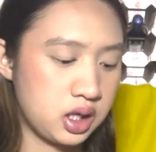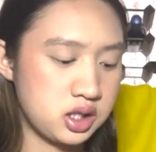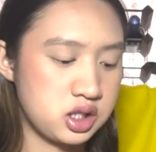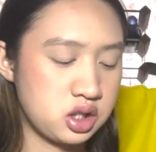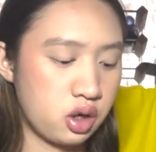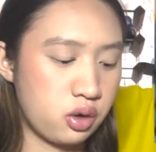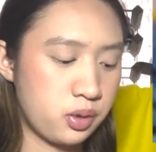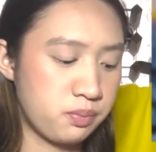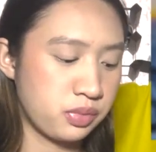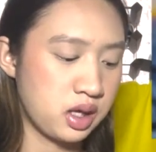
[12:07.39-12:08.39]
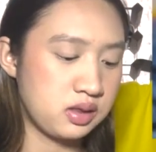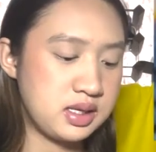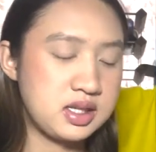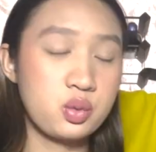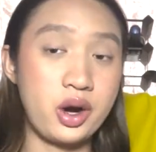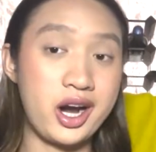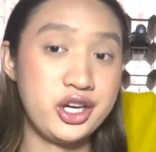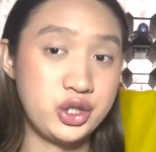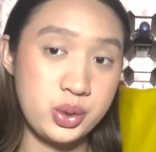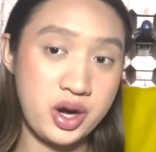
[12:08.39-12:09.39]
So this is where I
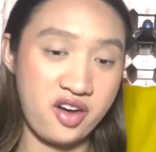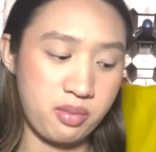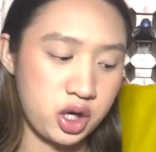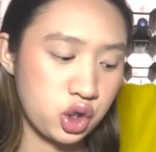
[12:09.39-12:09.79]
do have my